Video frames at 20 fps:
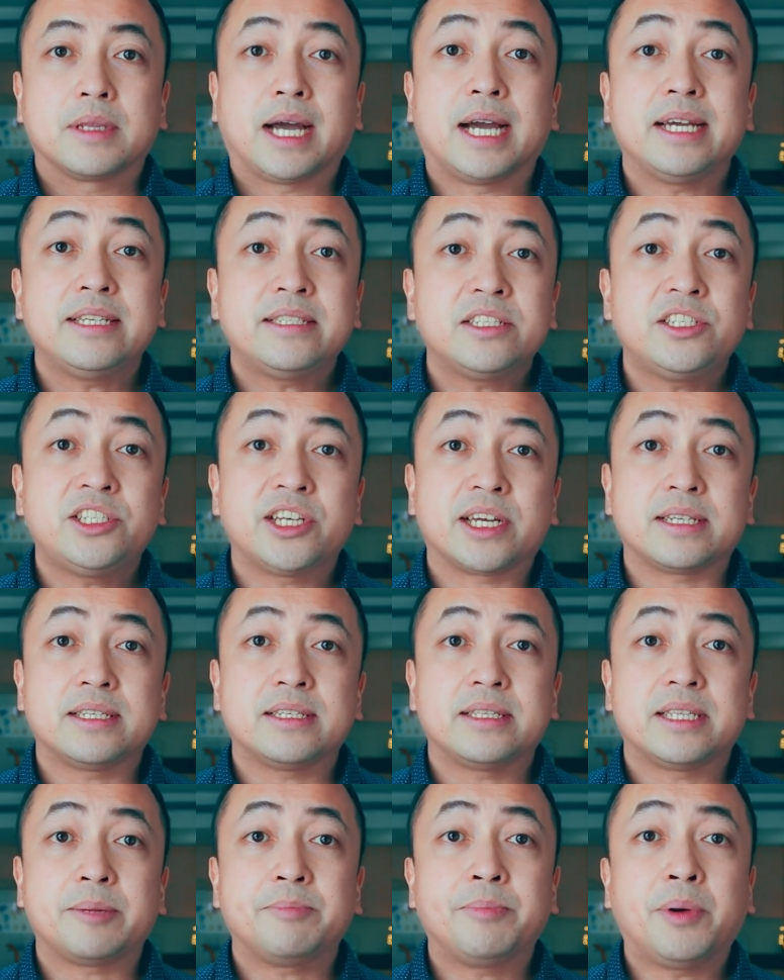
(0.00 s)
I
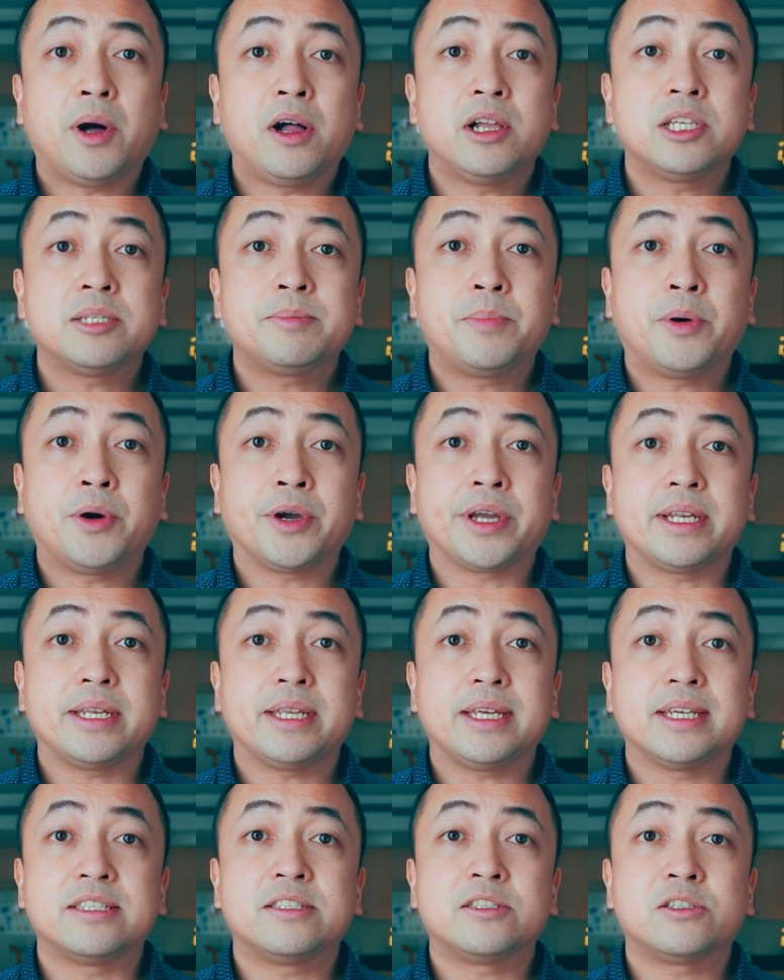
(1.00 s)
suggest that Paul's
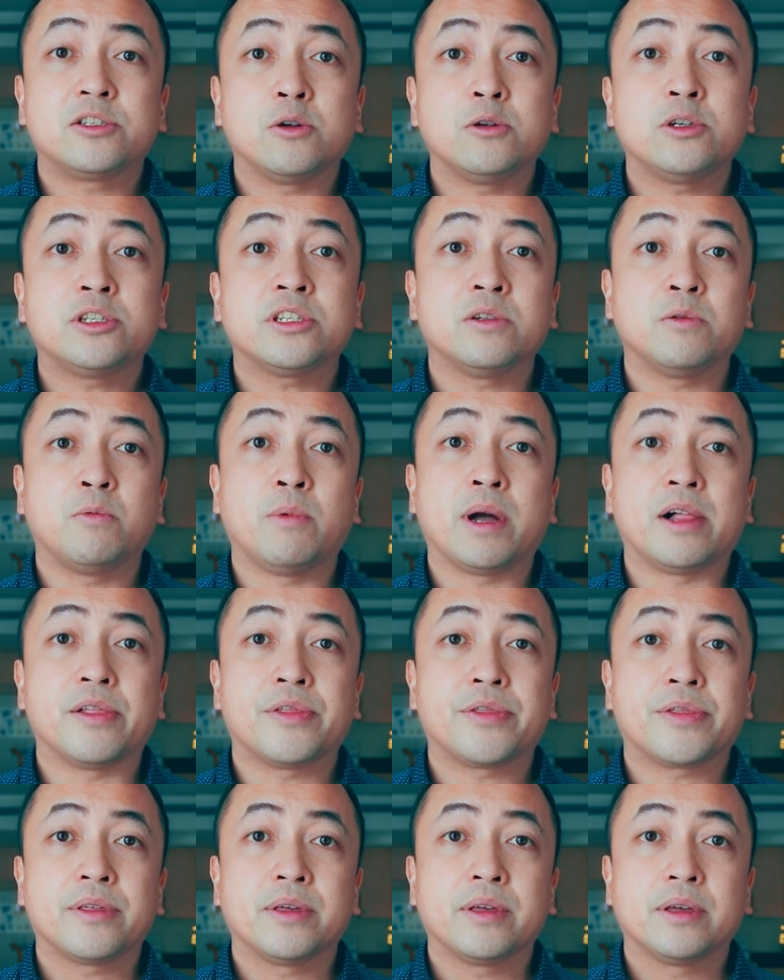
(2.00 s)
point is social
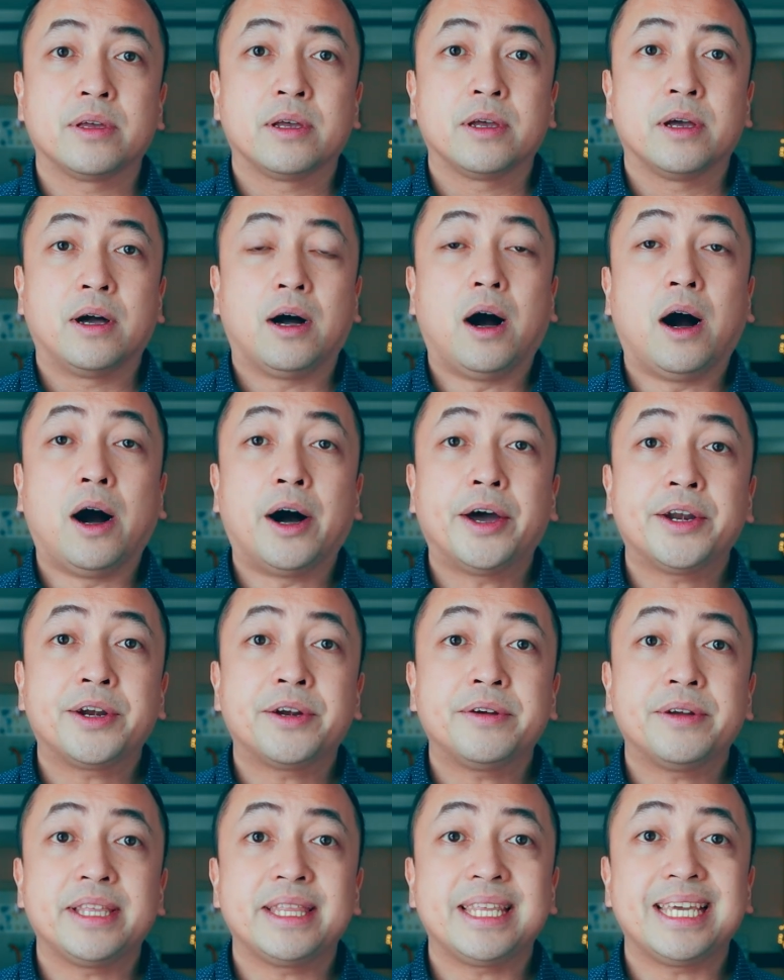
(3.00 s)
wealth,
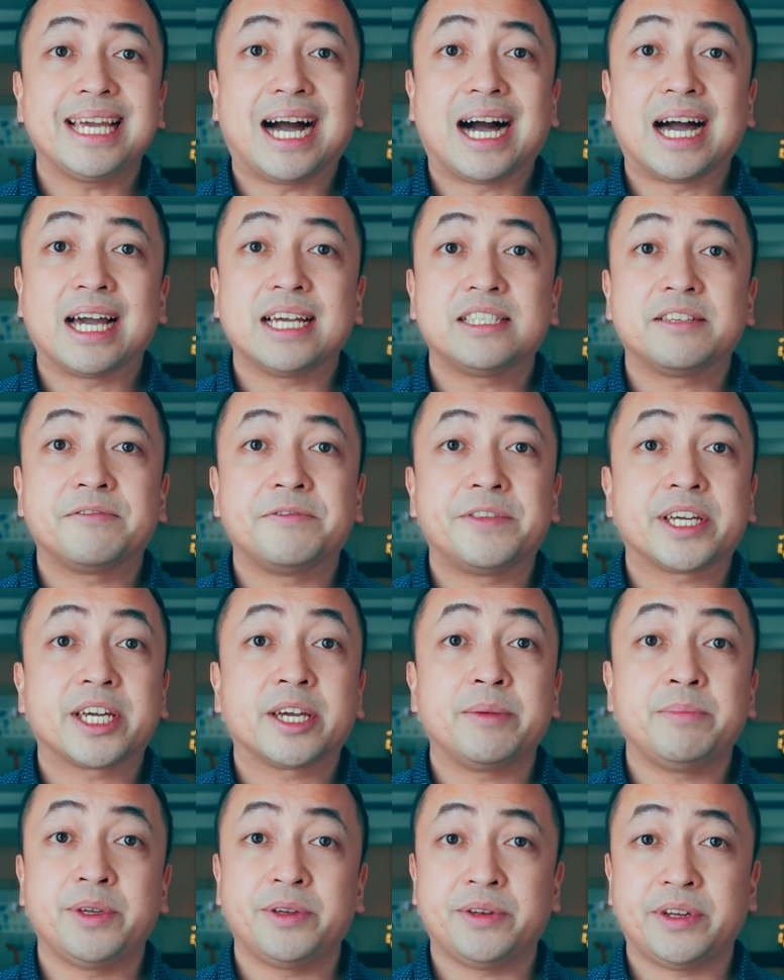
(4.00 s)
honor in the eyes of the
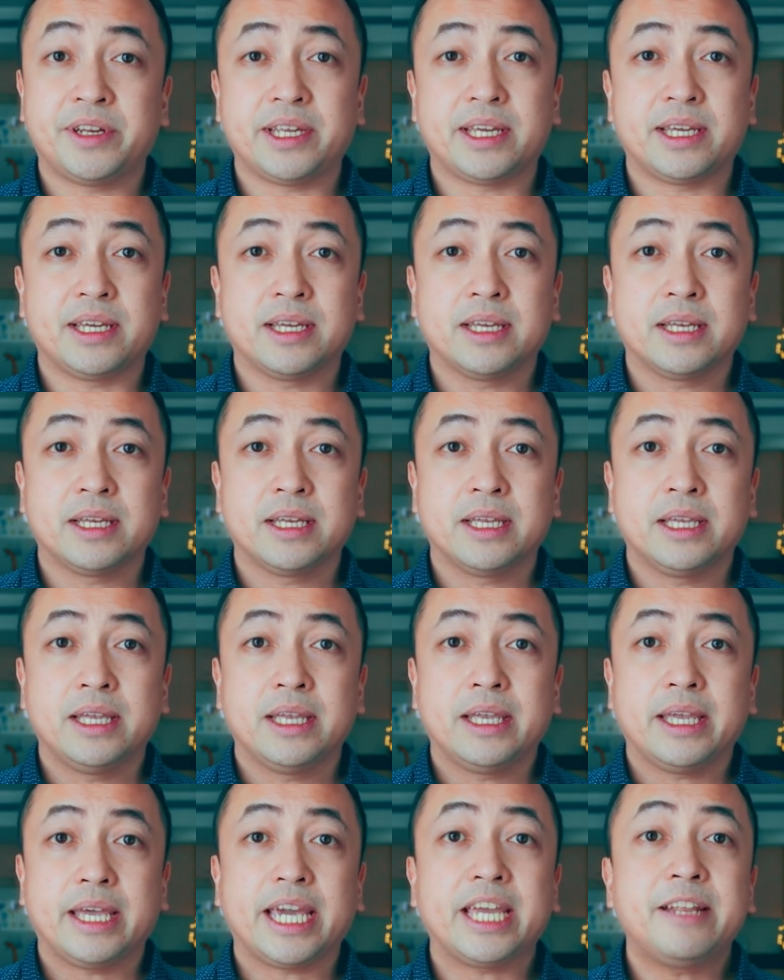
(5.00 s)
community,
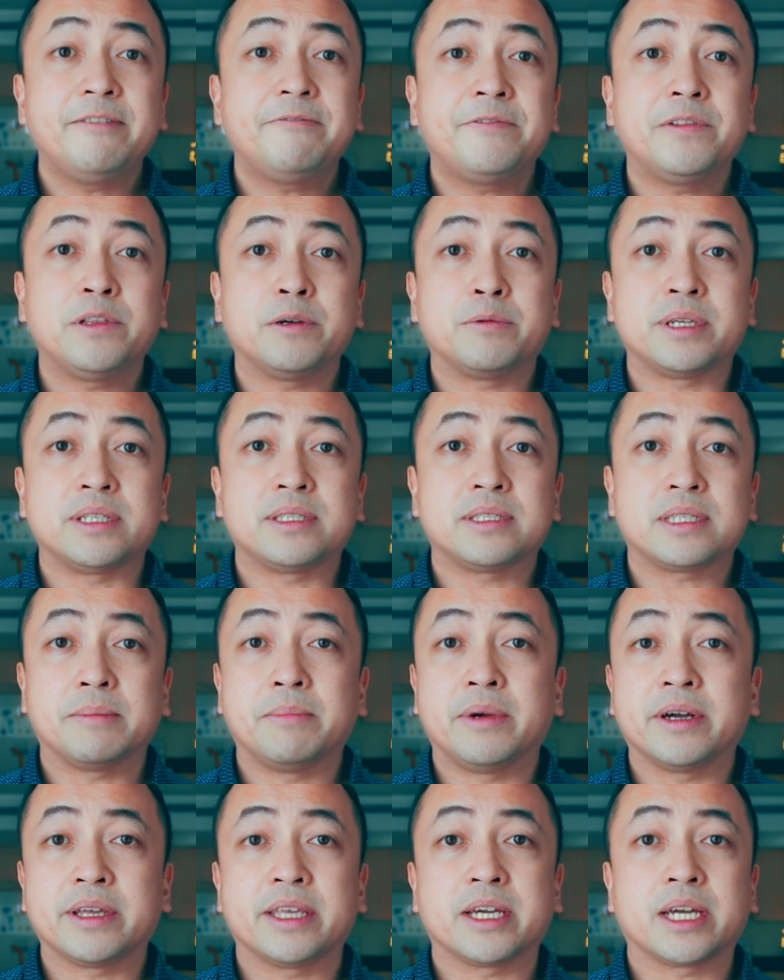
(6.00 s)
influence
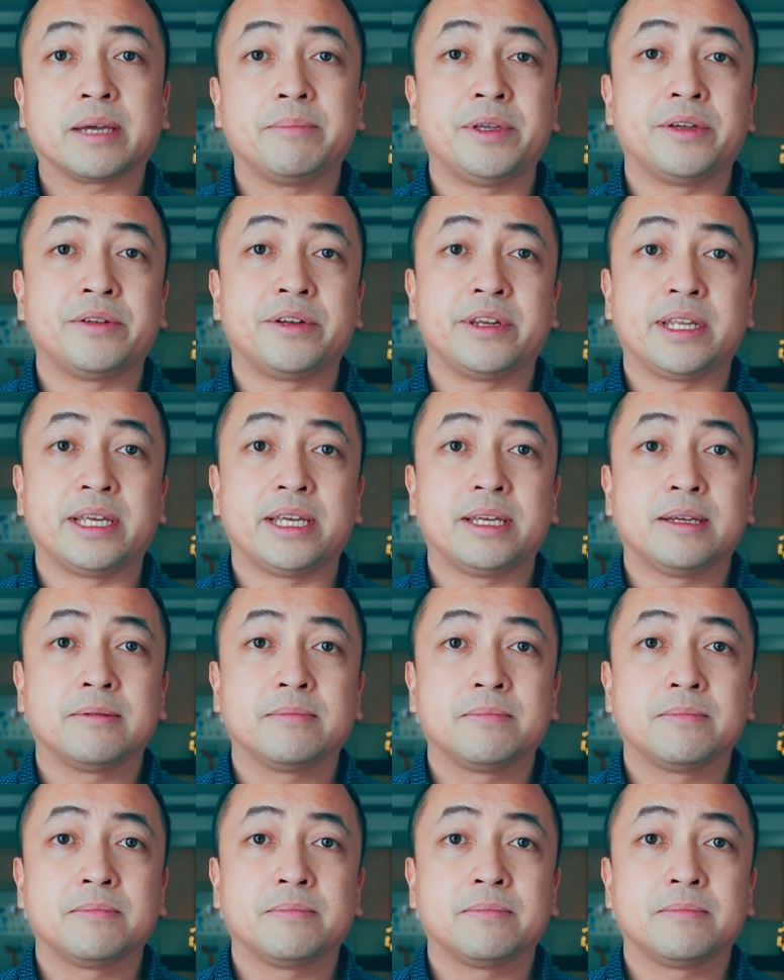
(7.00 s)
among the community.